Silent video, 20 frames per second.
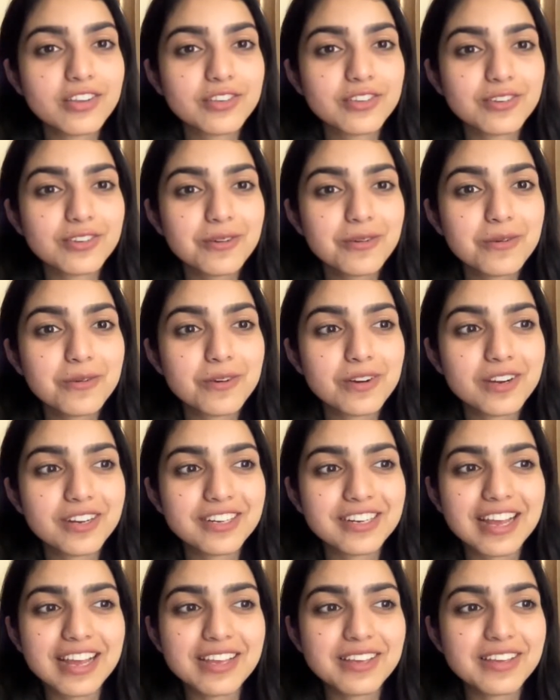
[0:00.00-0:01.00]
You know
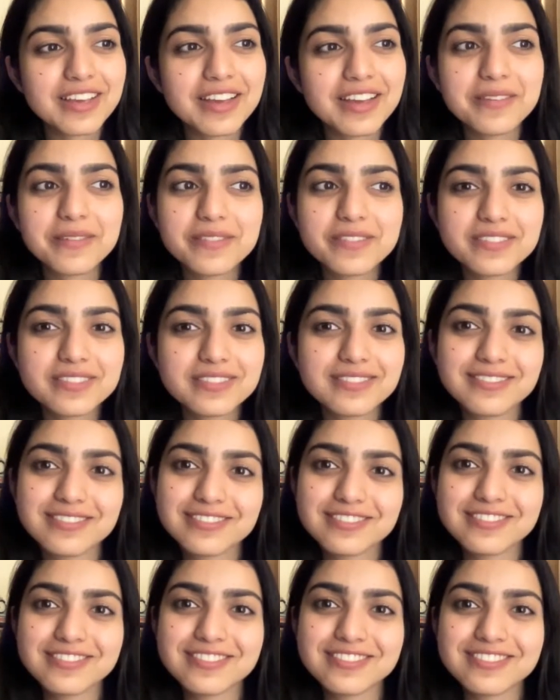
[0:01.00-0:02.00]
what? I
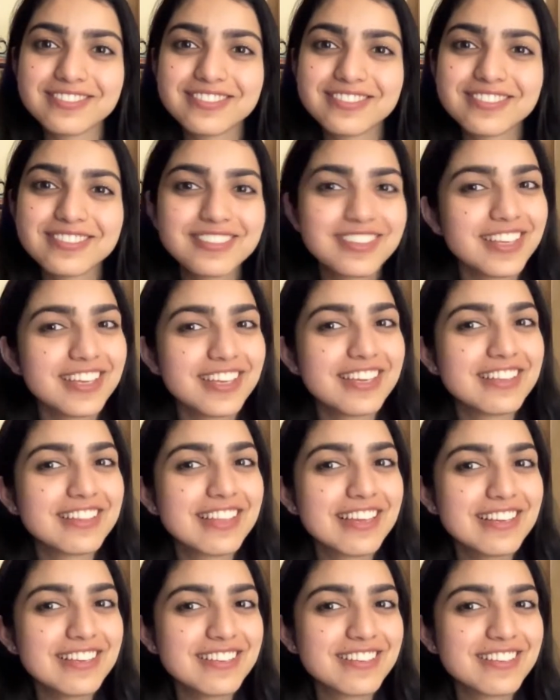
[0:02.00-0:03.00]

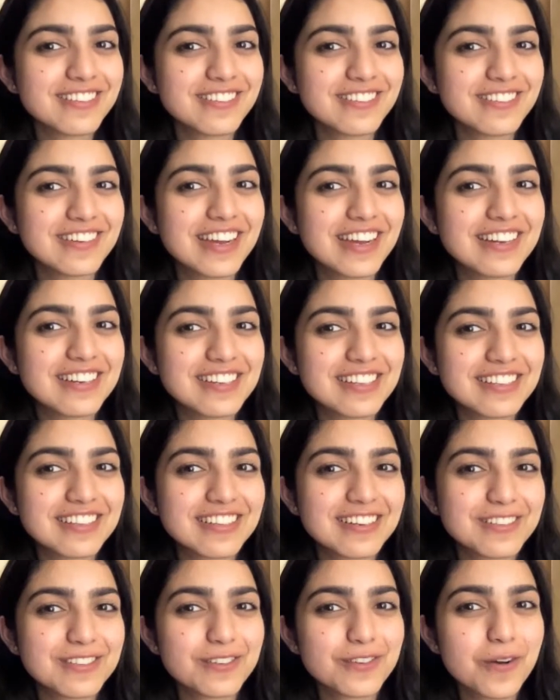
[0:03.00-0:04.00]
thank you. I'll take
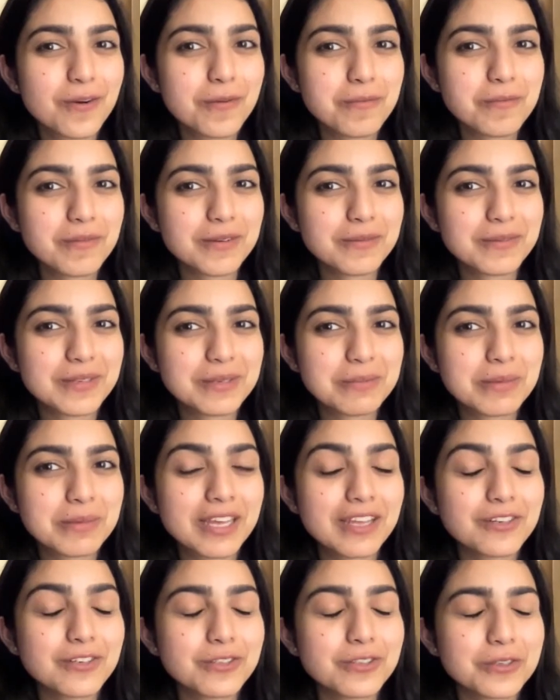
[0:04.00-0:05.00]
that as a compliment, but
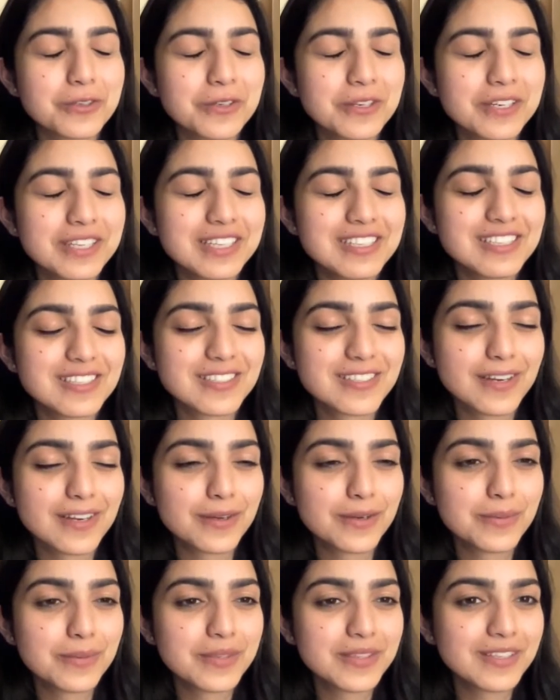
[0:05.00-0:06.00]
I really
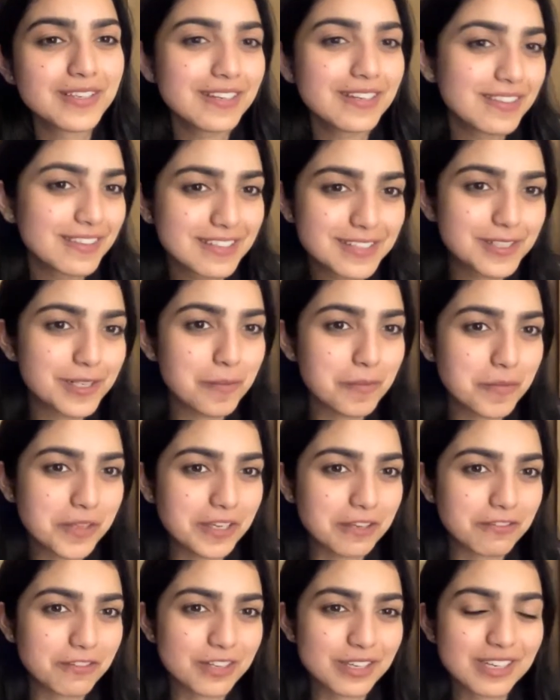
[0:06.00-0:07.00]
struggle with it, and this is
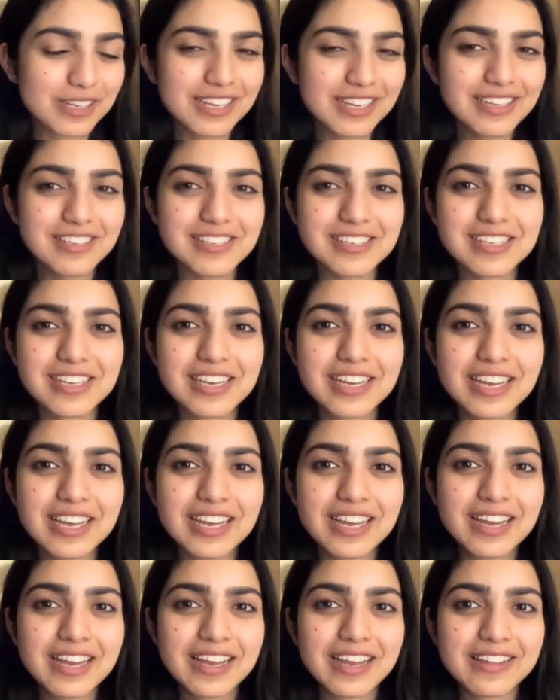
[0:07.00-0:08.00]
something I've realized.
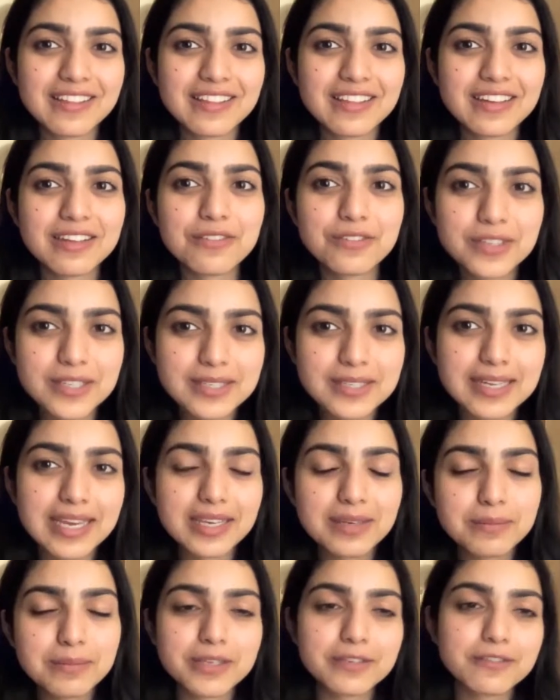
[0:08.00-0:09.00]
And then every
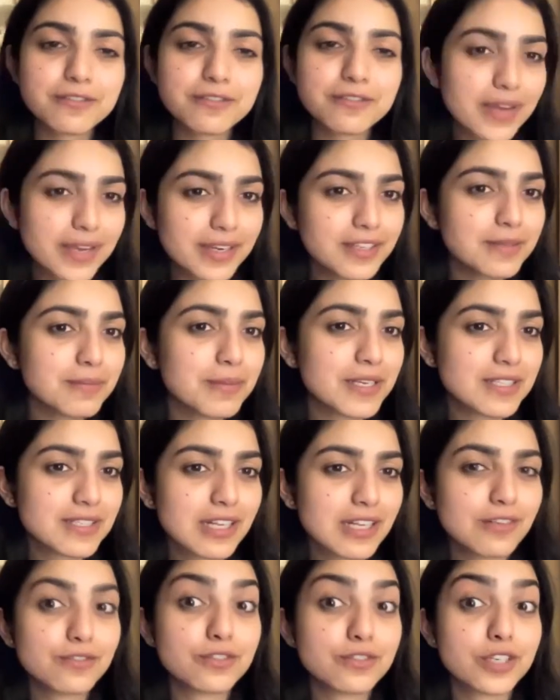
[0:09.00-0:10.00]
time I find
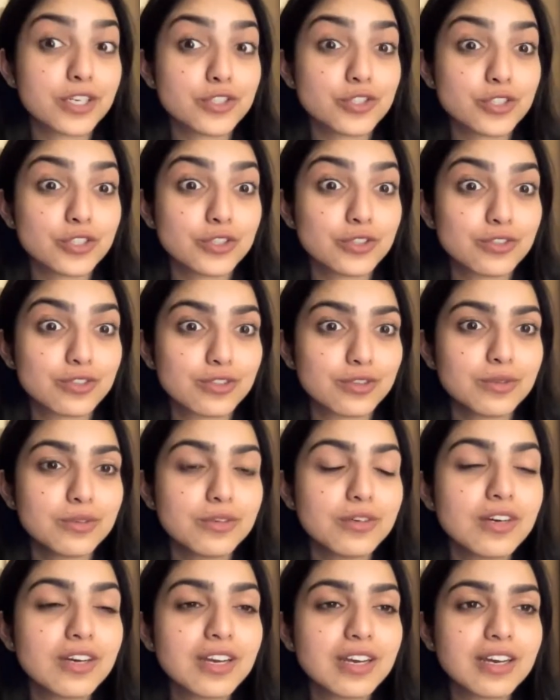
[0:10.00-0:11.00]
myself rushing
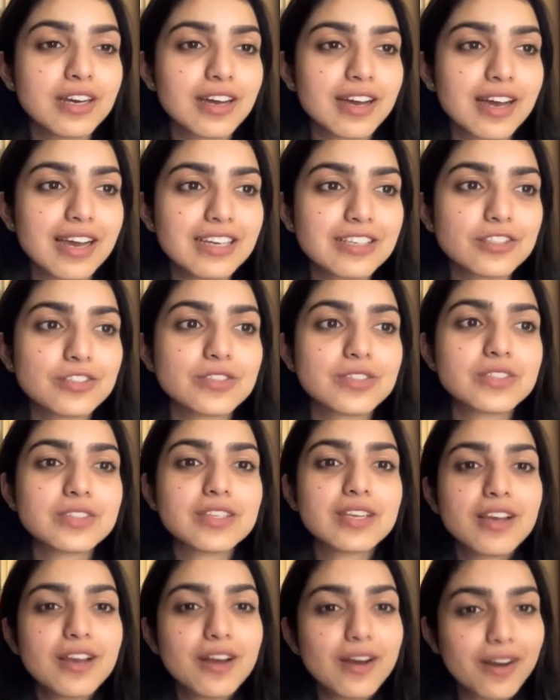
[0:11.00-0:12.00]
through, I
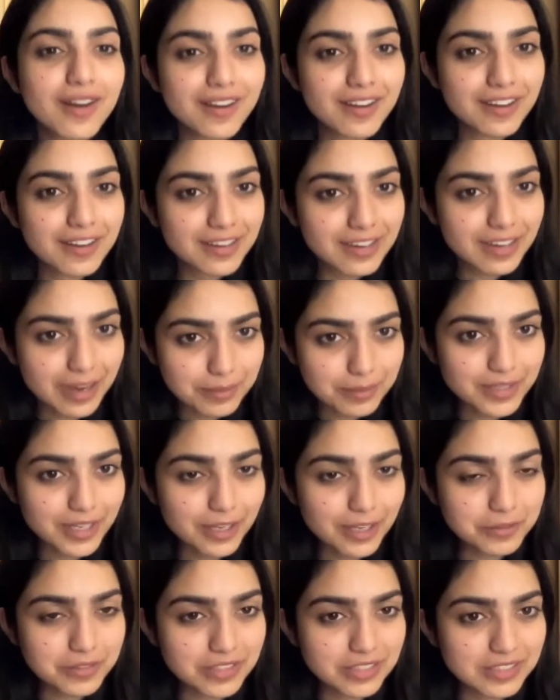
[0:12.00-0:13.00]
just calm
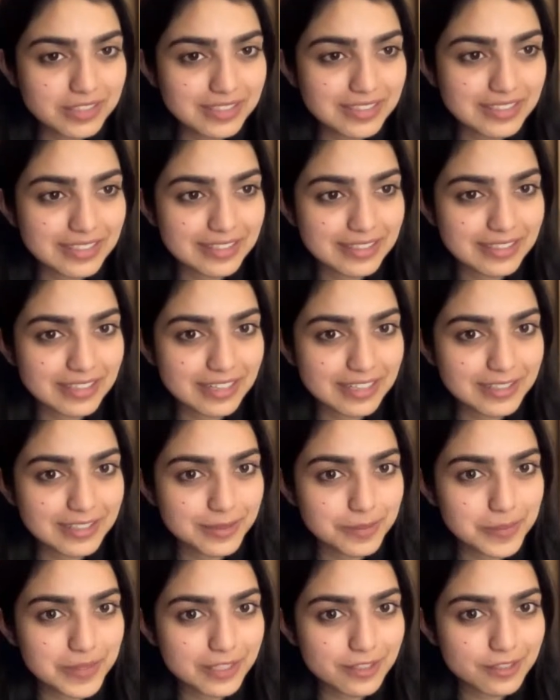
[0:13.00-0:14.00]
down a little and then I
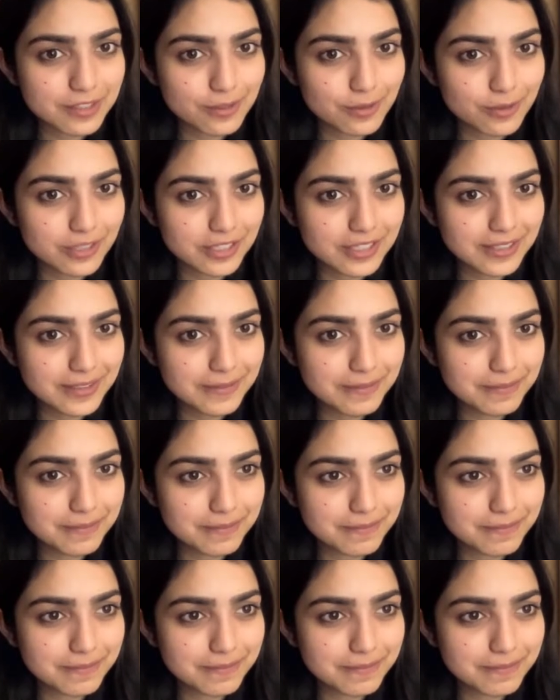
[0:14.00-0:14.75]
speak slowly.